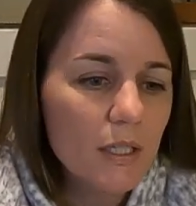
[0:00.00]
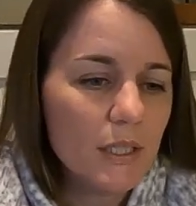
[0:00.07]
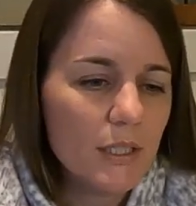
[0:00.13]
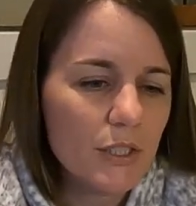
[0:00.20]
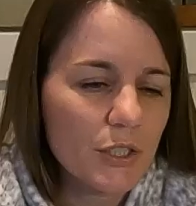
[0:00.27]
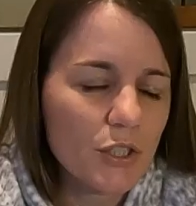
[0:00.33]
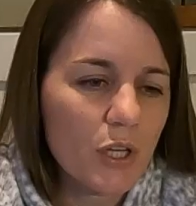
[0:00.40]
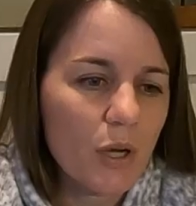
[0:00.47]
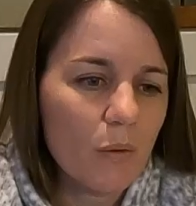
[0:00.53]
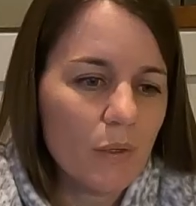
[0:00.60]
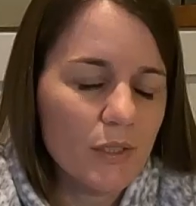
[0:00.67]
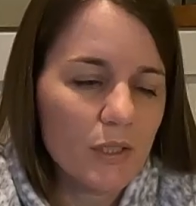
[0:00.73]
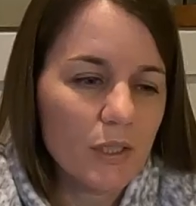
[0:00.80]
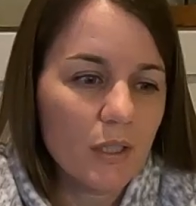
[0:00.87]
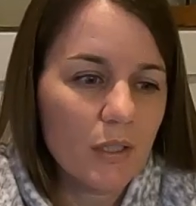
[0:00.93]
It's just
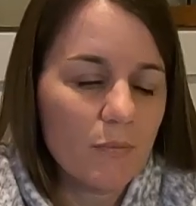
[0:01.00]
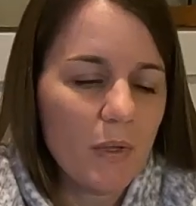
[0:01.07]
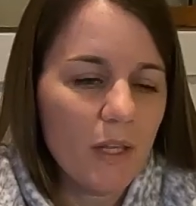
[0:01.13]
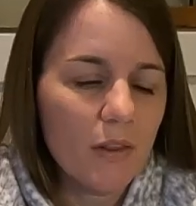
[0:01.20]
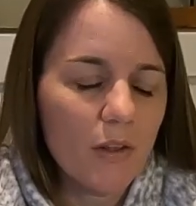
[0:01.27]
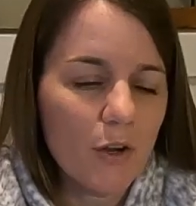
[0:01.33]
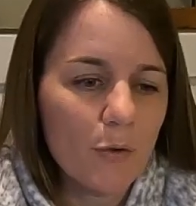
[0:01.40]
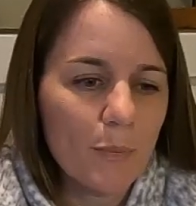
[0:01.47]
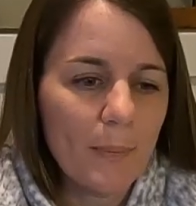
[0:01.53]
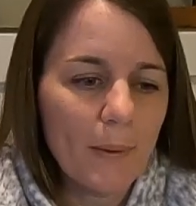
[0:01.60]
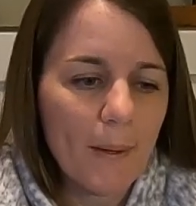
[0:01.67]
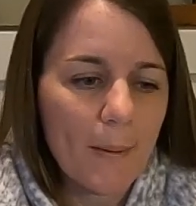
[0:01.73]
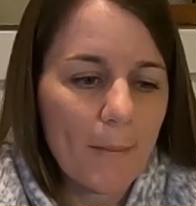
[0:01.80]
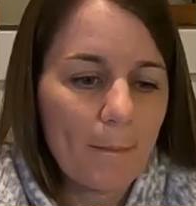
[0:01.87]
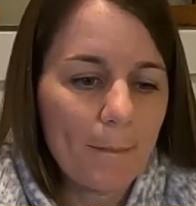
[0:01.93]
always going to be there.
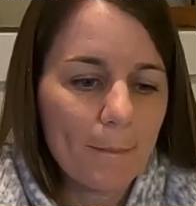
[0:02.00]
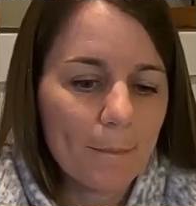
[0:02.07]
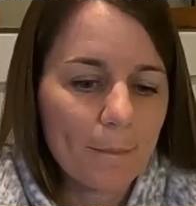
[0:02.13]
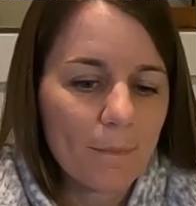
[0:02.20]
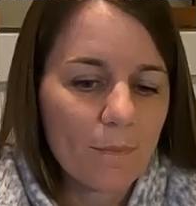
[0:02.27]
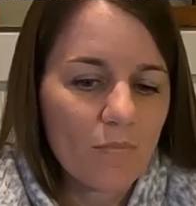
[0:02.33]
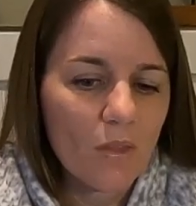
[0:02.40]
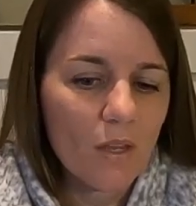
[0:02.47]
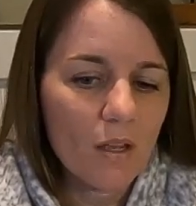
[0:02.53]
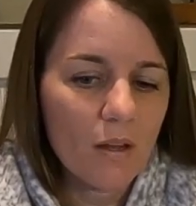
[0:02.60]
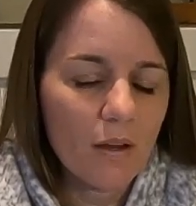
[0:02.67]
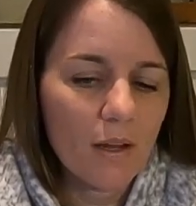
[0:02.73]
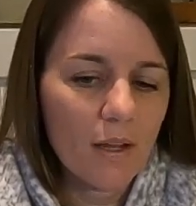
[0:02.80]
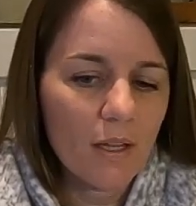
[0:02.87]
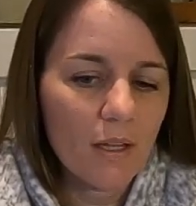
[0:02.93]
But
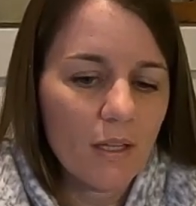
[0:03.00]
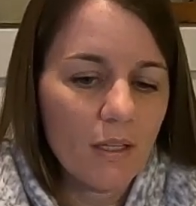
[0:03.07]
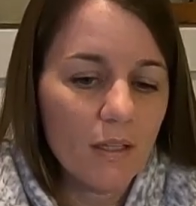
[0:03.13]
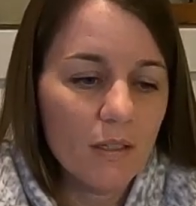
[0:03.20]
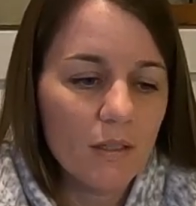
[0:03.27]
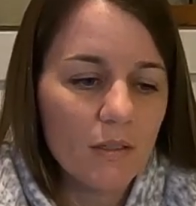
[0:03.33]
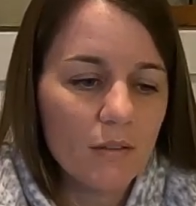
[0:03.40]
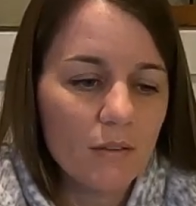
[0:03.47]
I